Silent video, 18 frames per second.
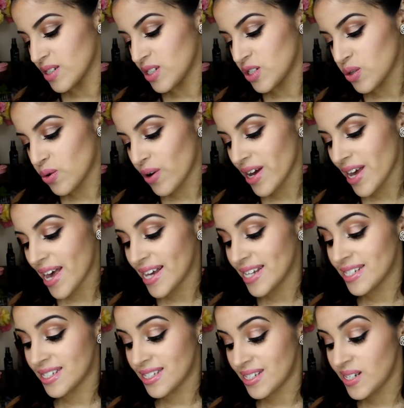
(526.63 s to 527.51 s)
Enjoy
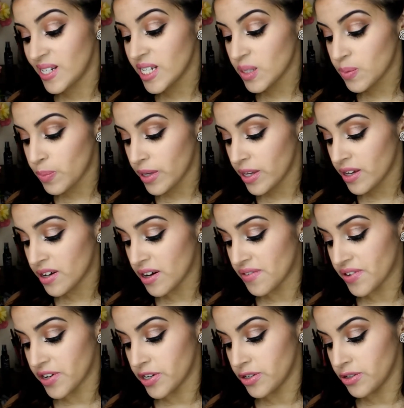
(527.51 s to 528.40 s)
a sneak peek
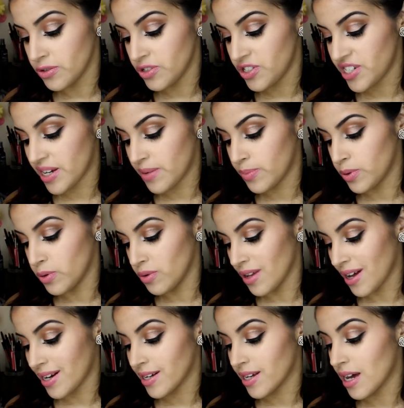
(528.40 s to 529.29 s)
of our new shampoo
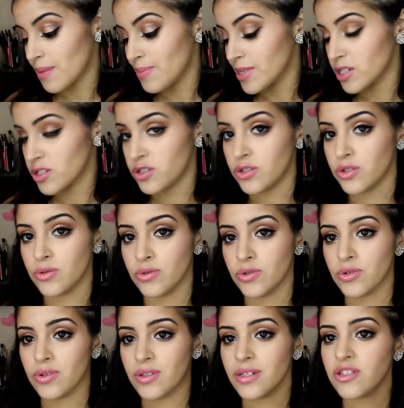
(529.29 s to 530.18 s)
line coming
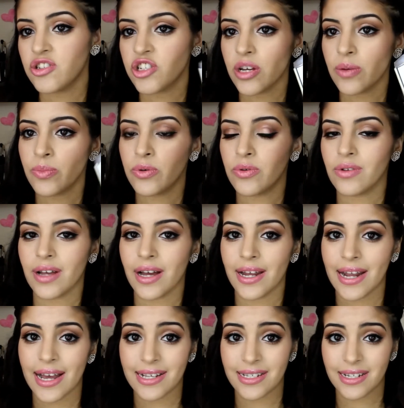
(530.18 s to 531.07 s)
soon. So this shampoo
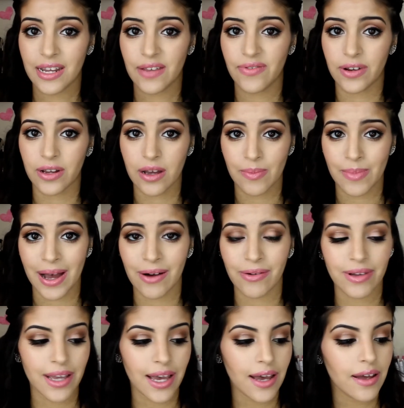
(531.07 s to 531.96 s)
line hasn't even come
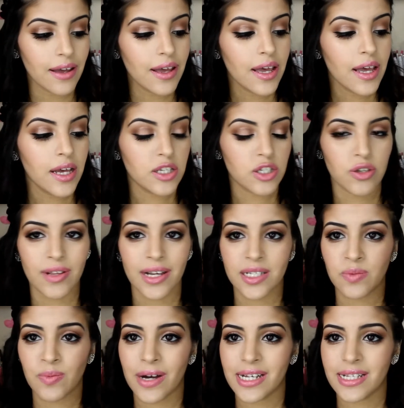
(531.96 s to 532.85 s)
out yet, so
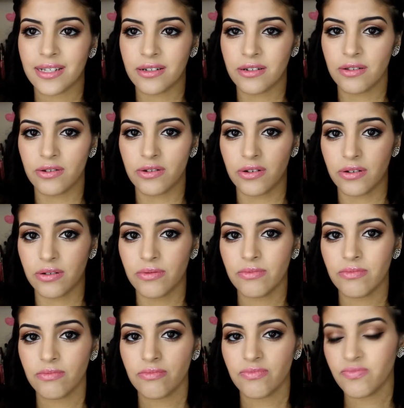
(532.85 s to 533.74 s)
that's why it's in a little
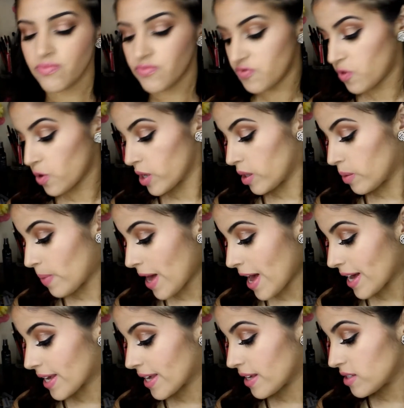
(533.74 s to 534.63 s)
foil
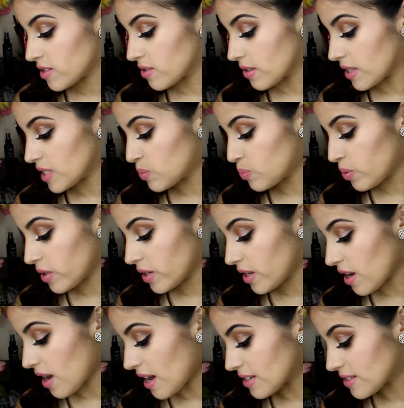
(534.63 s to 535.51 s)
packet, so that's
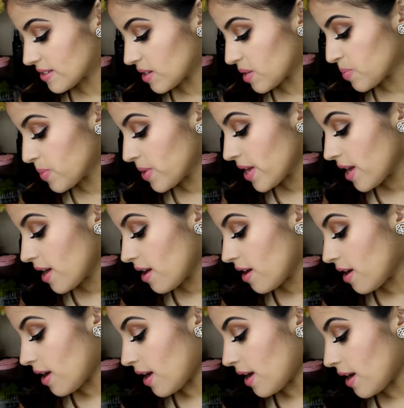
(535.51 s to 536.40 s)
pretty awesome.
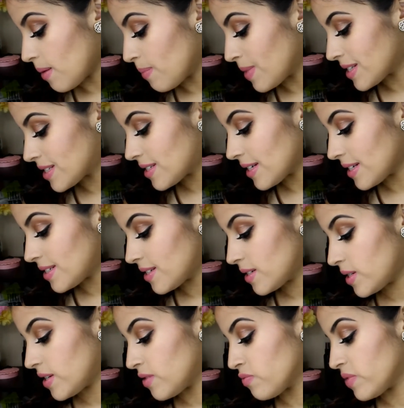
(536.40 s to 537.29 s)
It's
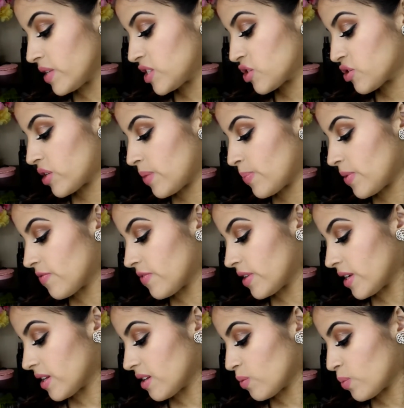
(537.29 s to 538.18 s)
scented in rich creamy
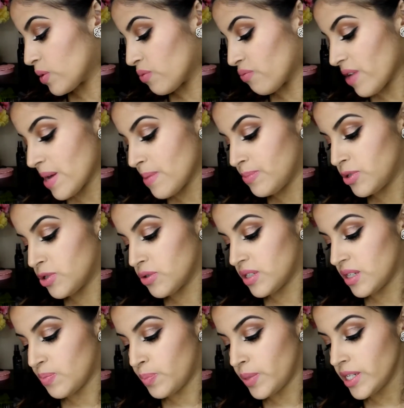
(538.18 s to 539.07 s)
vanilla with ripe
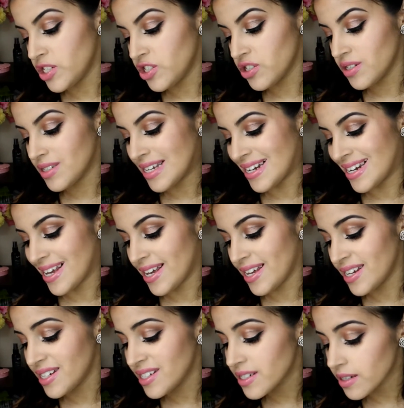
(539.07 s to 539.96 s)
juicy peaches and a
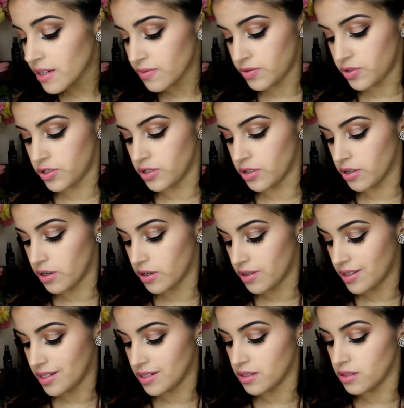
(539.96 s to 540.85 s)
hint of sugar,
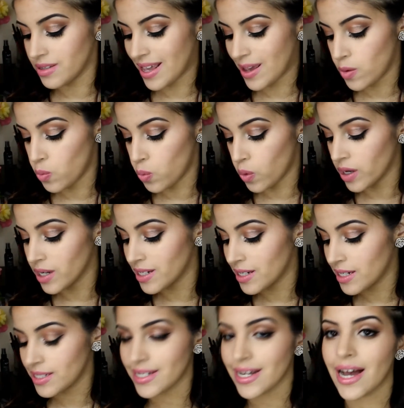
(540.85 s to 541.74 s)
and this is a
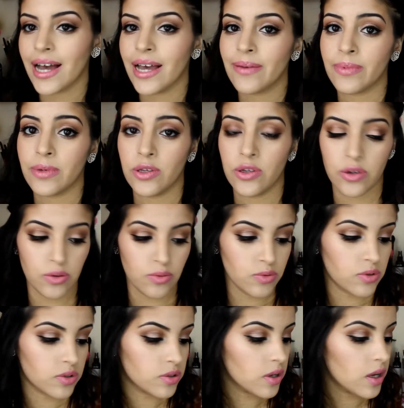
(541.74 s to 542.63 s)
one-time use.